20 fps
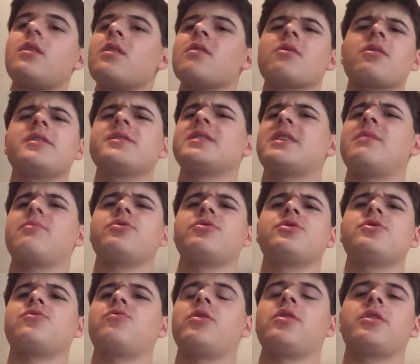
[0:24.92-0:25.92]
Calais Campbell,
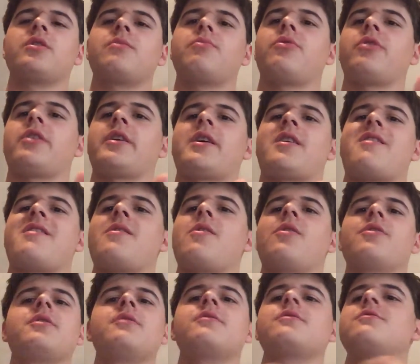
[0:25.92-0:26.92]
just a really good player, and
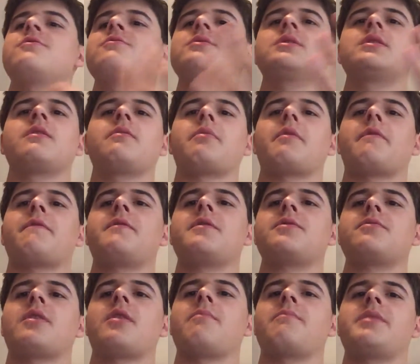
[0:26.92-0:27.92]
all you had to do was give up a
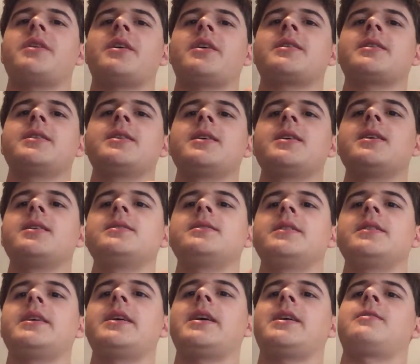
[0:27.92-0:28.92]
fifth round pick
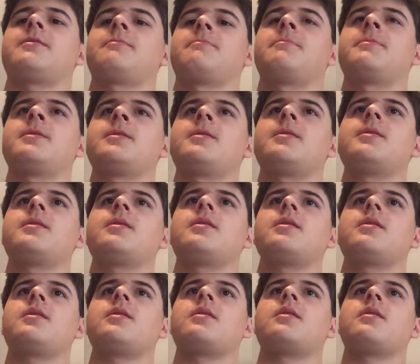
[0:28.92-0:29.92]
to get him
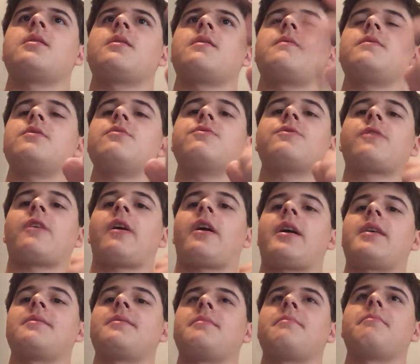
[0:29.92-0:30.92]
you
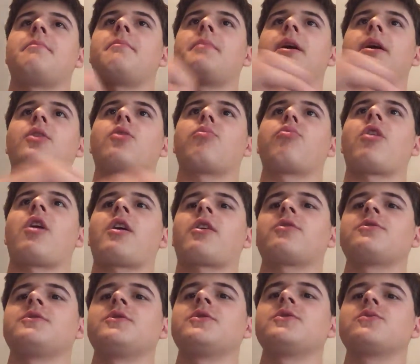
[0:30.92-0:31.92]
sign Michael
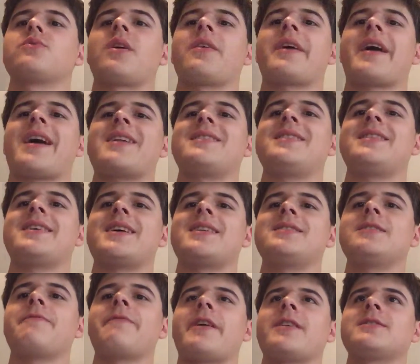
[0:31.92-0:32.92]
Brockers as well, add to that
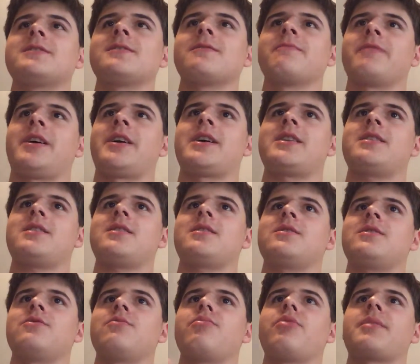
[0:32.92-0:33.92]
defensive line,
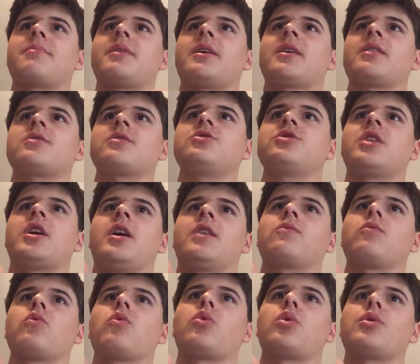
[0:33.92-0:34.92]
and you bring back Jihad
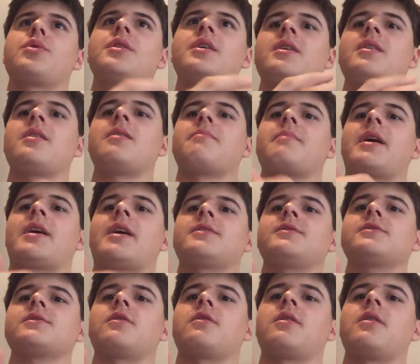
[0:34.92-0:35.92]
Ward and Matt
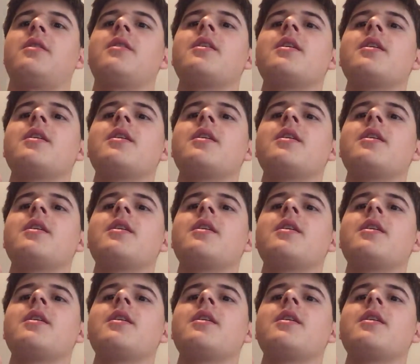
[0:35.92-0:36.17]
Skura.